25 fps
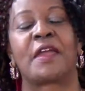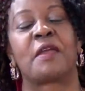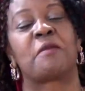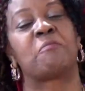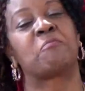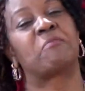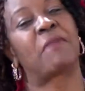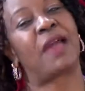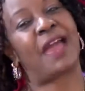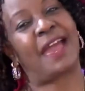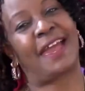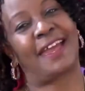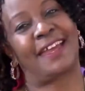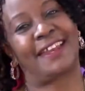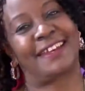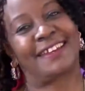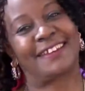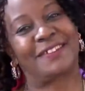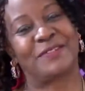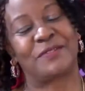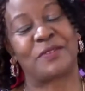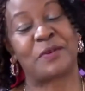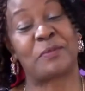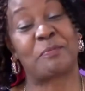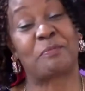Amen.
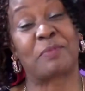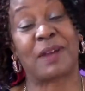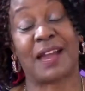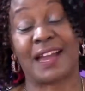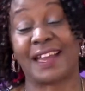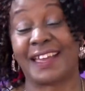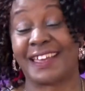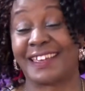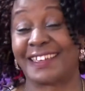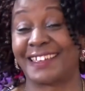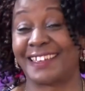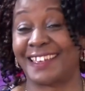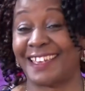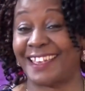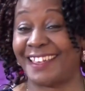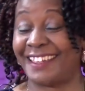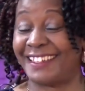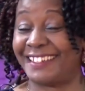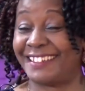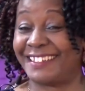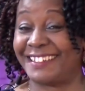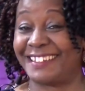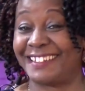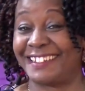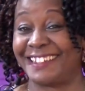You're back
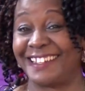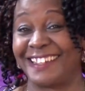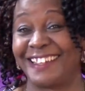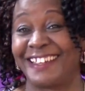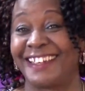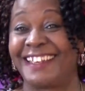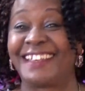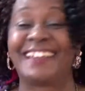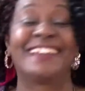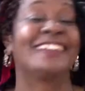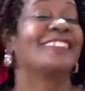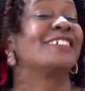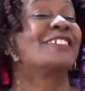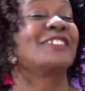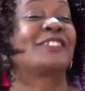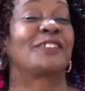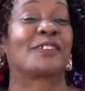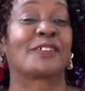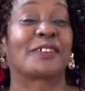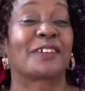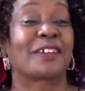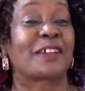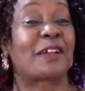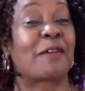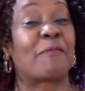again,
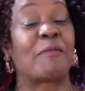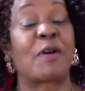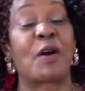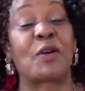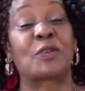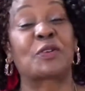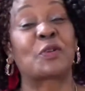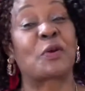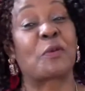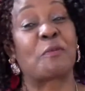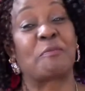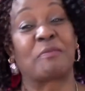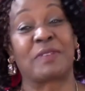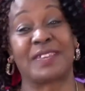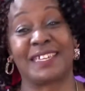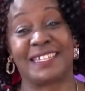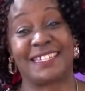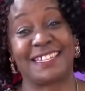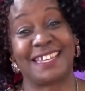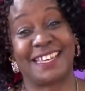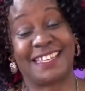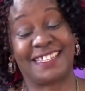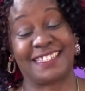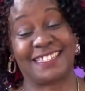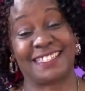talking about
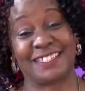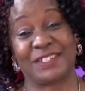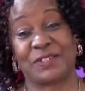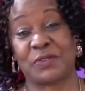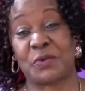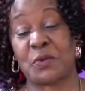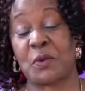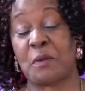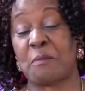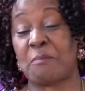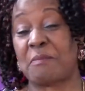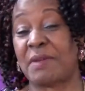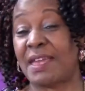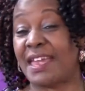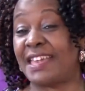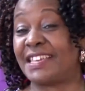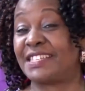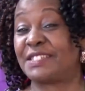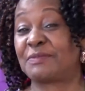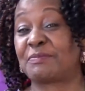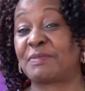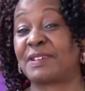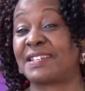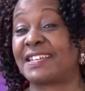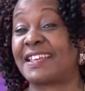obedience. To obey
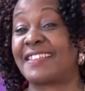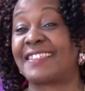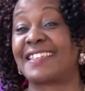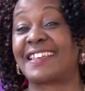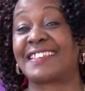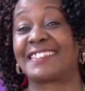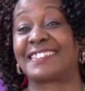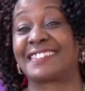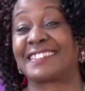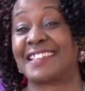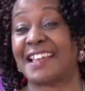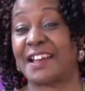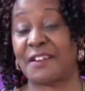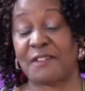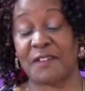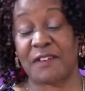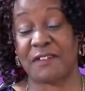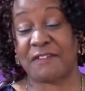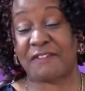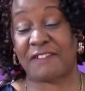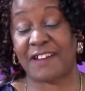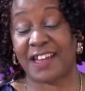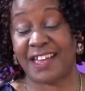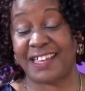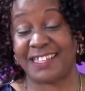is better than
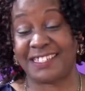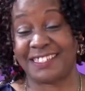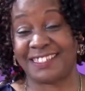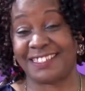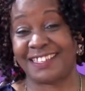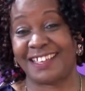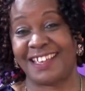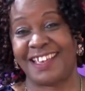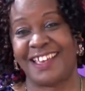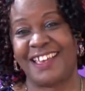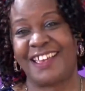sacrifice.